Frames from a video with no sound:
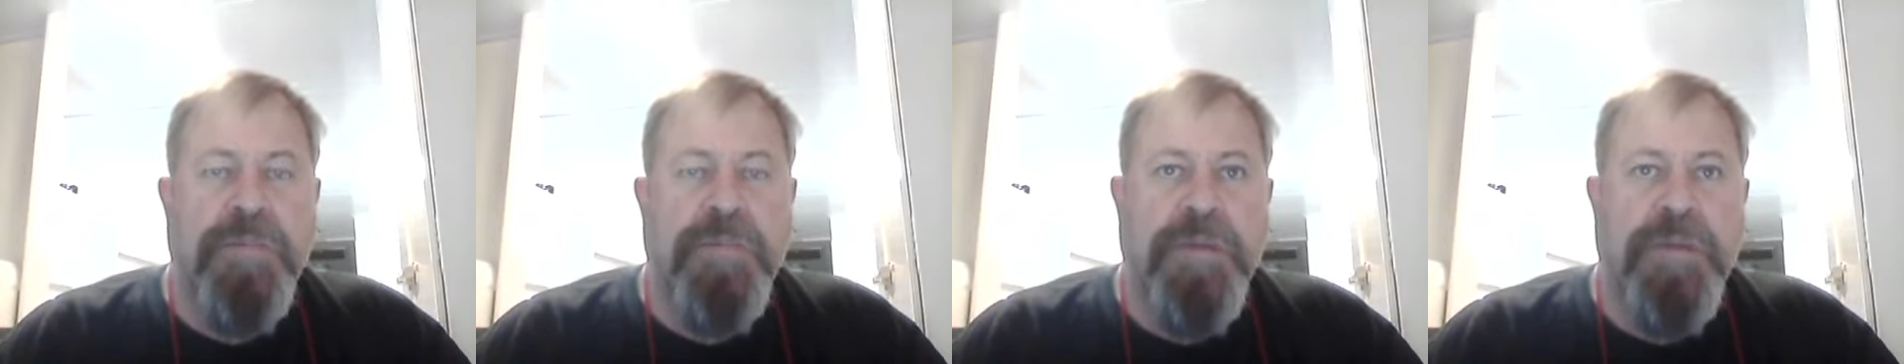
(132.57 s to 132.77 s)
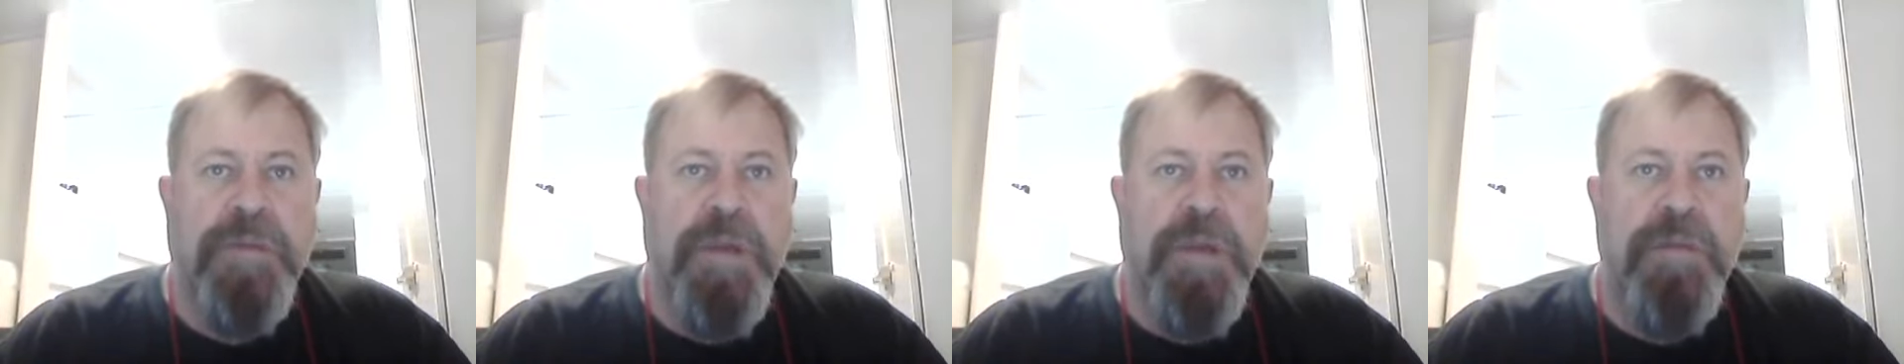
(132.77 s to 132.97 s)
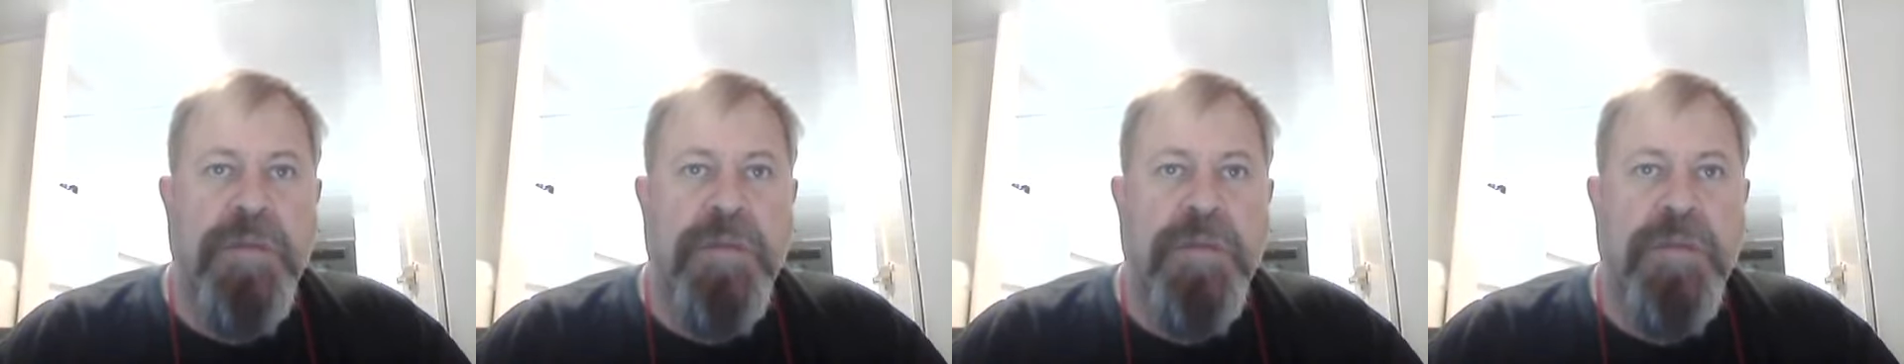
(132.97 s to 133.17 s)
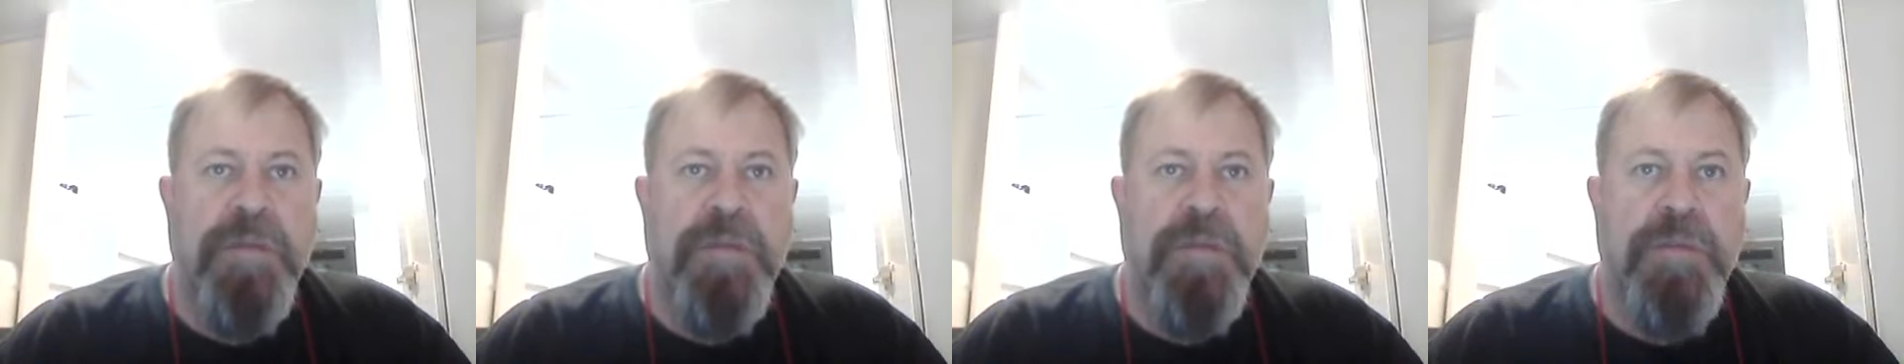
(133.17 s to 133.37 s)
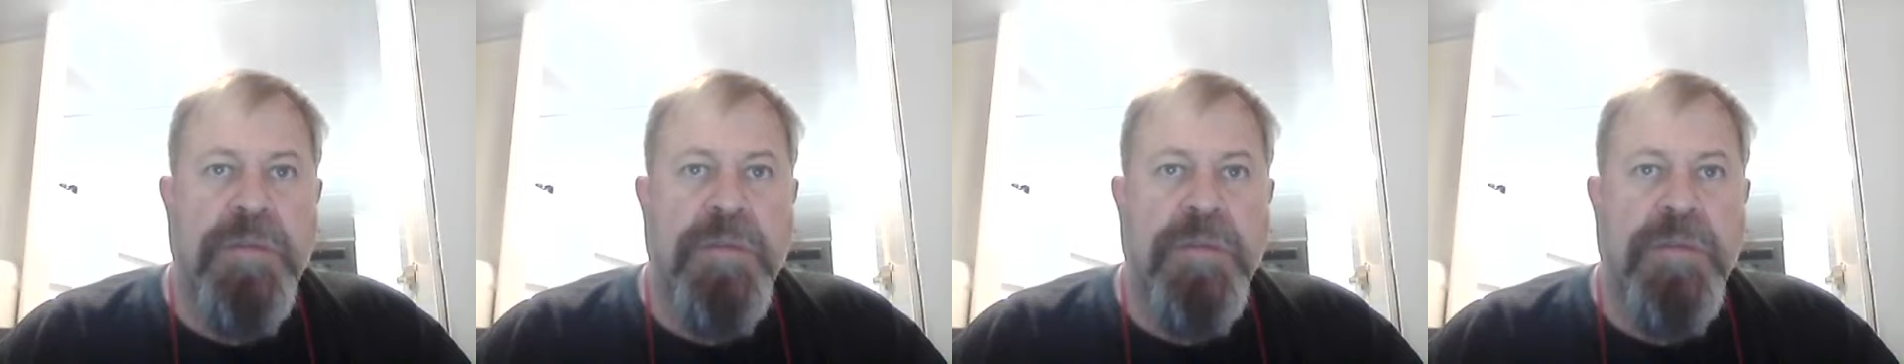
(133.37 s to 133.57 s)
the area
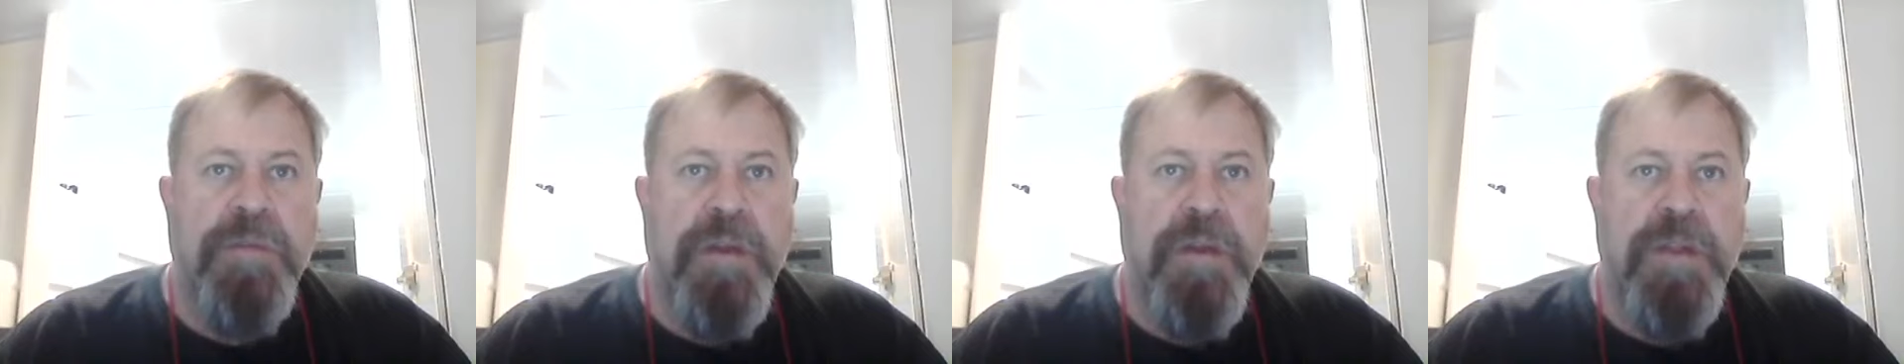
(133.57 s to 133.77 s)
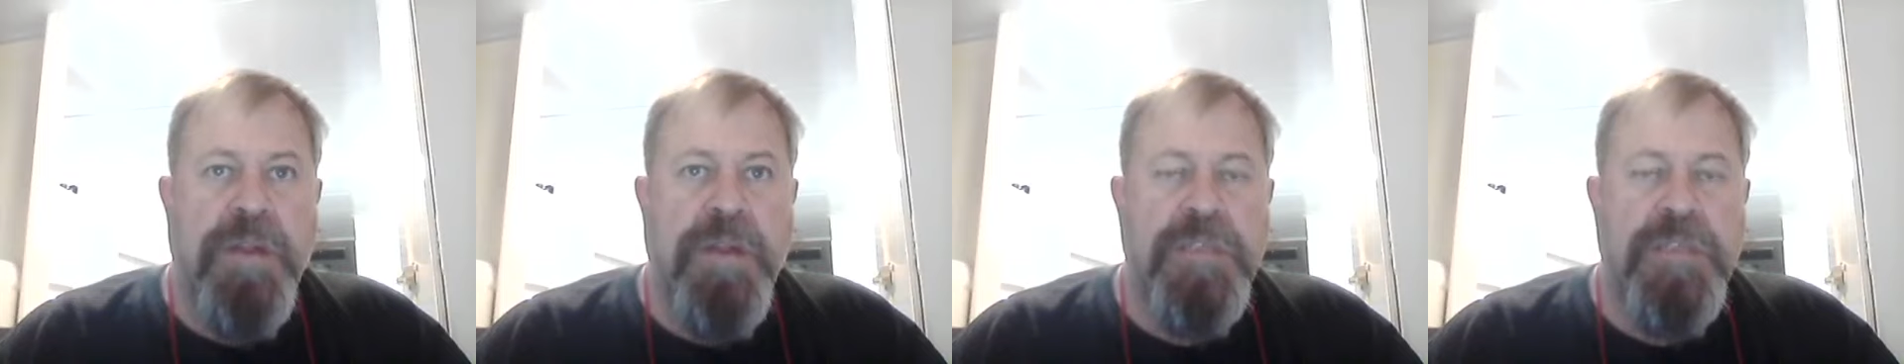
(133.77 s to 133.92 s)
that we're looking at